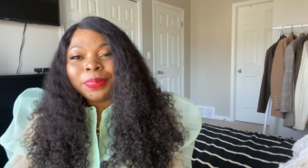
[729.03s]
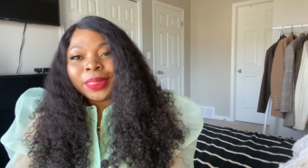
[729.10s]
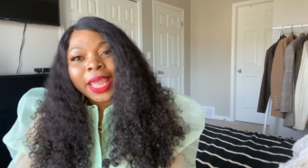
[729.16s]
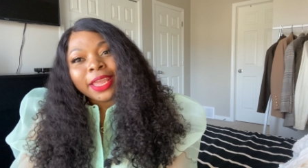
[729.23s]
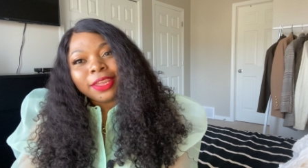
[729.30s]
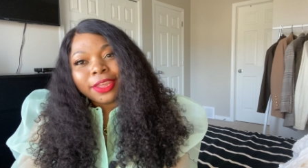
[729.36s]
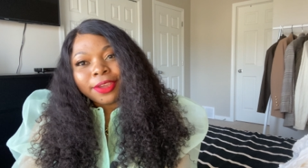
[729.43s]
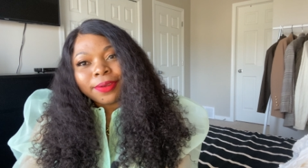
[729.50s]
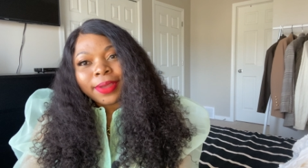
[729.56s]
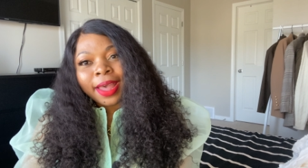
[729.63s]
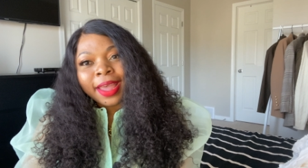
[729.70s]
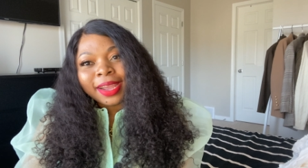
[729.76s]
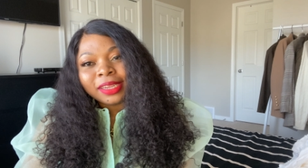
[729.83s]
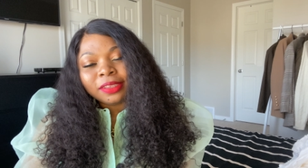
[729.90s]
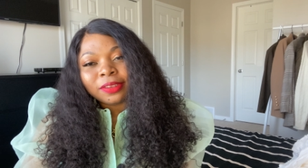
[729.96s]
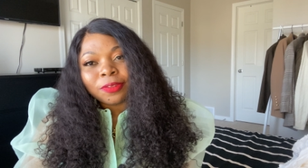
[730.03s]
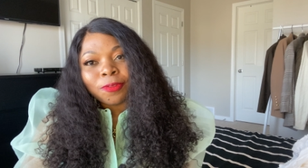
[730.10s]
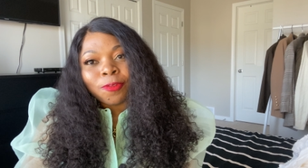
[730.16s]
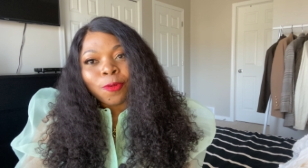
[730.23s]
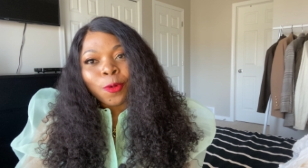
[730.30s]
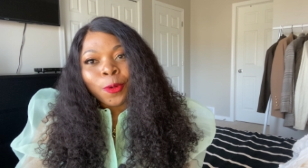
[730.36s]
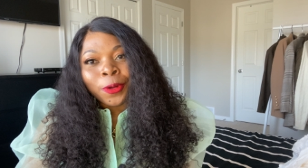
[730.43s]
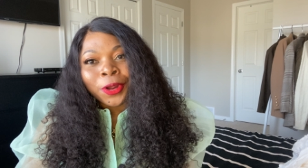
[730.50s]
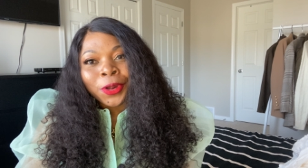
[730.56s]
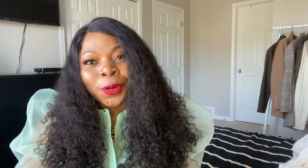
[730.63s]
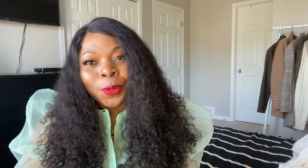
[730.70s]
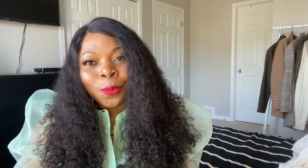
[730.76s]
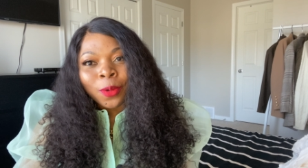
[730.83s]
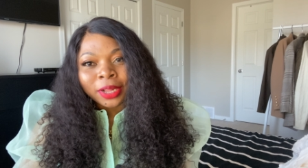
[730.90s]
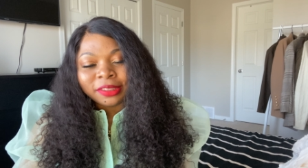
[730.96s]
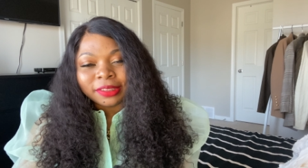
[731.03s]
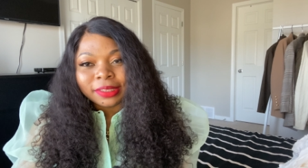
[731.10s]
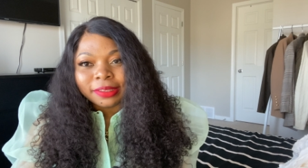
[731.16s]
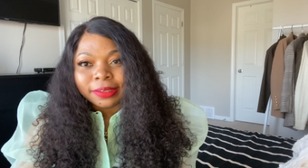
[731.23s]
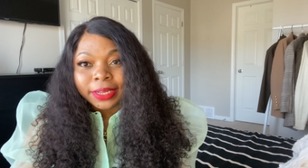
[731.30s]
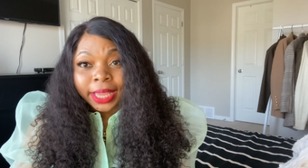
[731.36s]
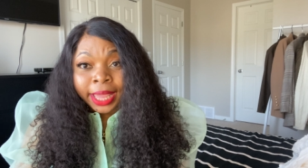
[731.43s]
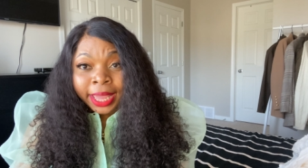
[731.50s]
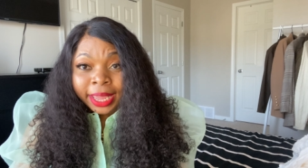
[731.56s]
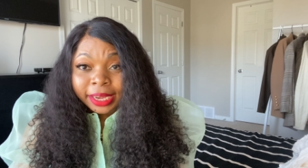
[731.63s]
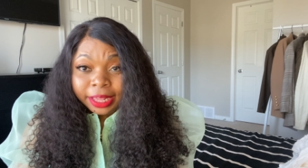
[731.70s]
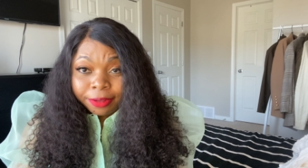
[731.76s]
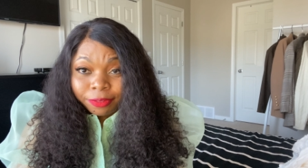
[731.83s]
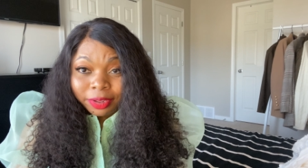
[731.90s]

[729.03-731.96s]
Thank you guys for watching to the end.